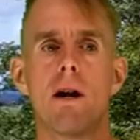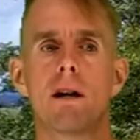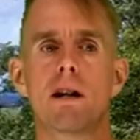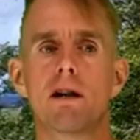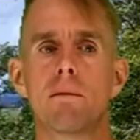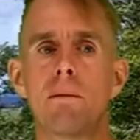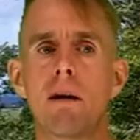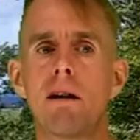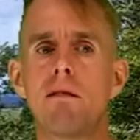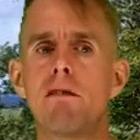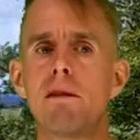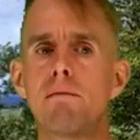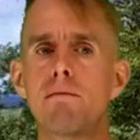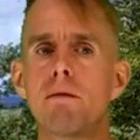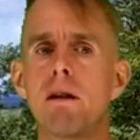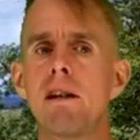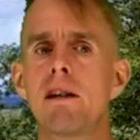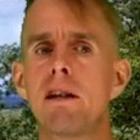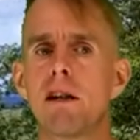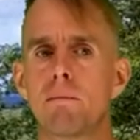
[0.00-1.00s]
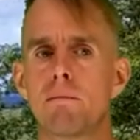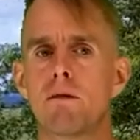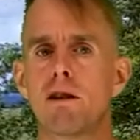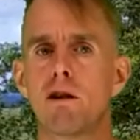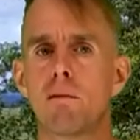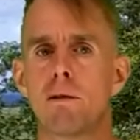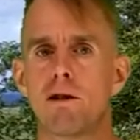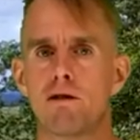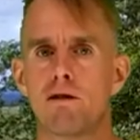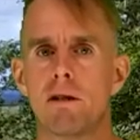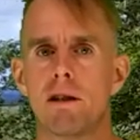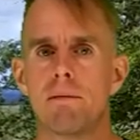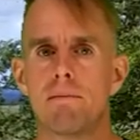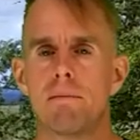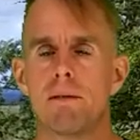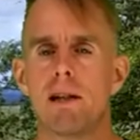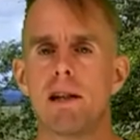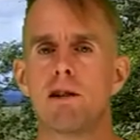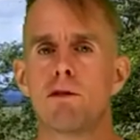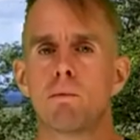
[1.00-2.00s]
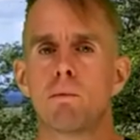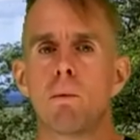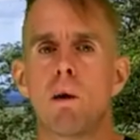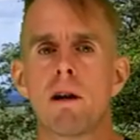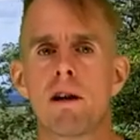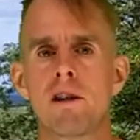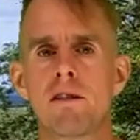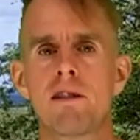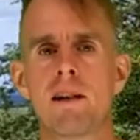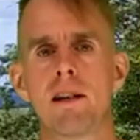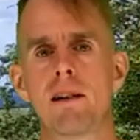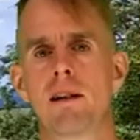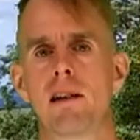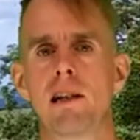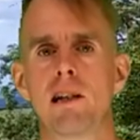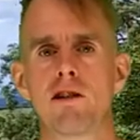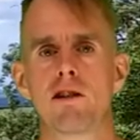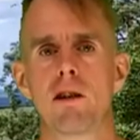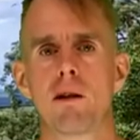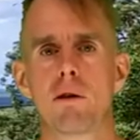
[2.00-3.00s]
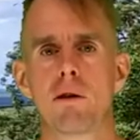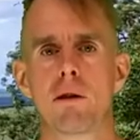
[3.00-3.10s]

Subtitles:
Capillary breakup rheometry is one of the techniques